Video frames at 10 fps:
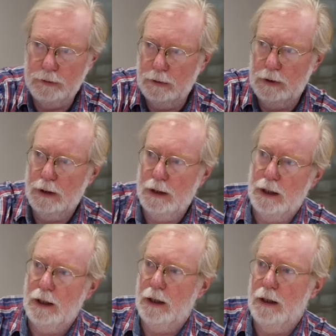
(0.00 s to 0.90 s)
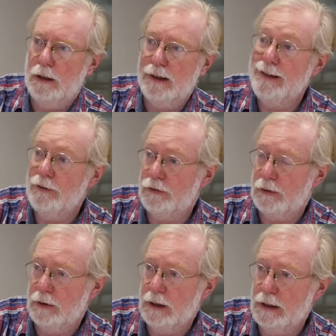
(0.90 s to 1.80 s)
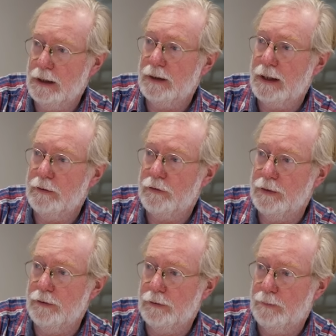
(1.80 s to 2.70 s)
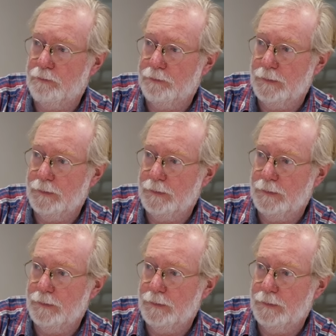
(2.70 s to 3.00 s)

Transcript: to kings in other countries.